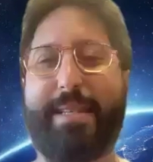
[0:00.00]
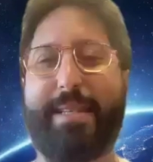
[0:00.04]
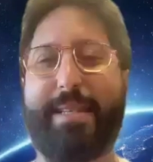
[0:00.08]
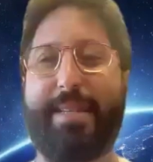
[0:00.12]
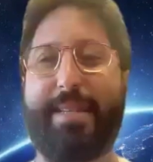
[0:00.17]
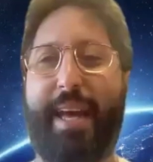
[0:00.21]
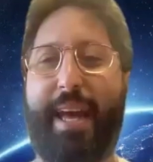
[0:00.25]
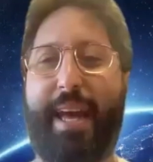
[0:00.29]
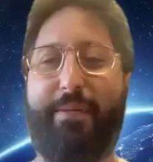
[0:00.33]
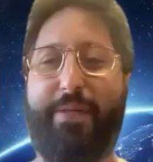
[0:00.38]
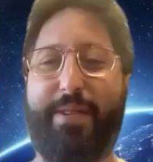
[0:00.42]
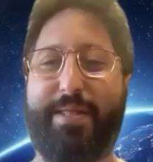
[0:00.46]

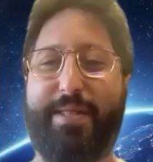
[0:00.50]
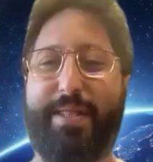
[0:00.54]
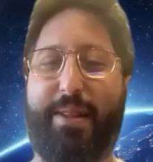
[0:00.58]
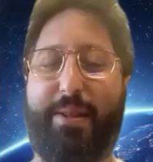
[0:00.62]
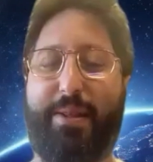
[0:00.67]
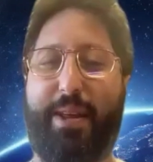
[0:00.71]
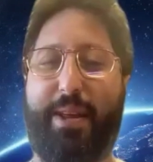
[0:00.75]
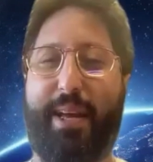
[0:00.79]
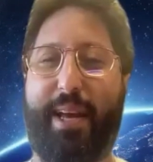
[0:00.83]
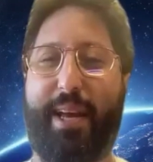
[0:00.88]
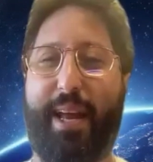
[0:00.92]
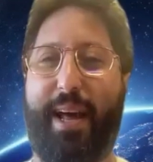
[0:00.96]
can't
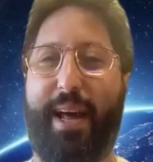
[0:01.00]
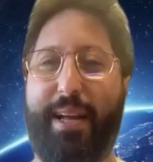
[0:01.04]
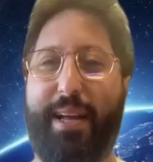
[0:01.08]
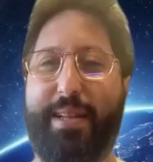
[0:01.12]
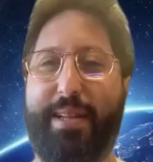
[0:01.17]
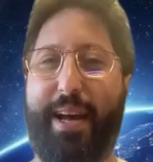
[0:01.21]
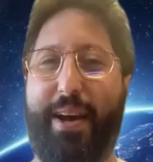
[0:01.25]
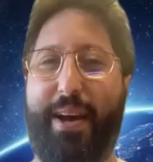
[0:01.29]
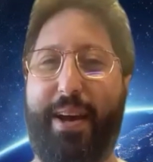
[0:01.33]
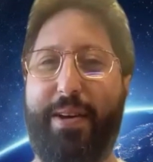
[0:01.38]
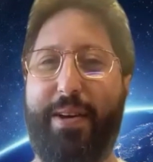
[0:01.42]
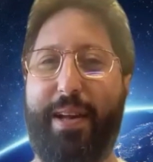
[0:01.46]
physically get
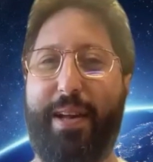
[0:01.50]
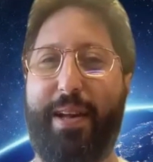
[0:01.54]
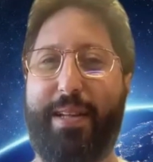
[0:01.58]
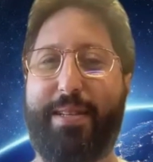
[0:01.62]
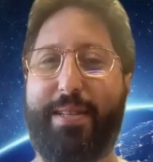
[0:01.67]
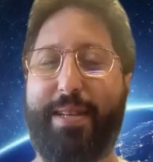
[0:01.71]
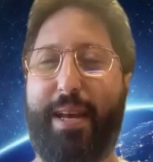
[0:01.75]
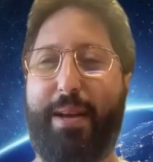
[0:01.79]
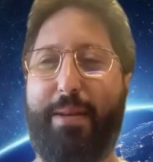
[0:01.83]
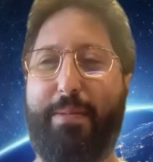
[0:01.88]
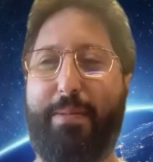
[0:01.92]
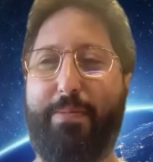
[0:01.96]
knocked out. It's
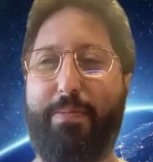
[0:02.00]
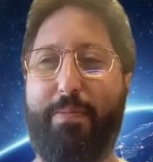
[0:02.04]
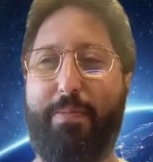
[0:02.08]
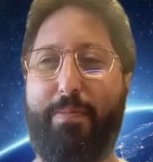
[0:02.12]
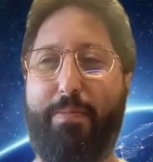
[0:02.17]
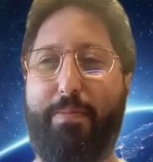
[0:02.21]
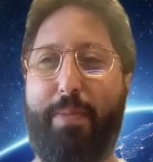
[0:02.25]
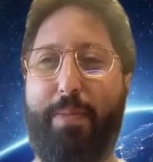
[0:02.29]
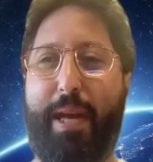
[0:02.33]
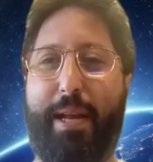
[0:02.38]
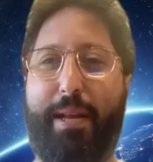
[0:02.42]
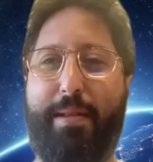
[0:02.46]
like
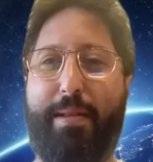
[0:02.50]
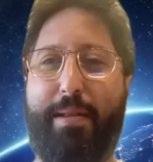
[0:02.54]
me.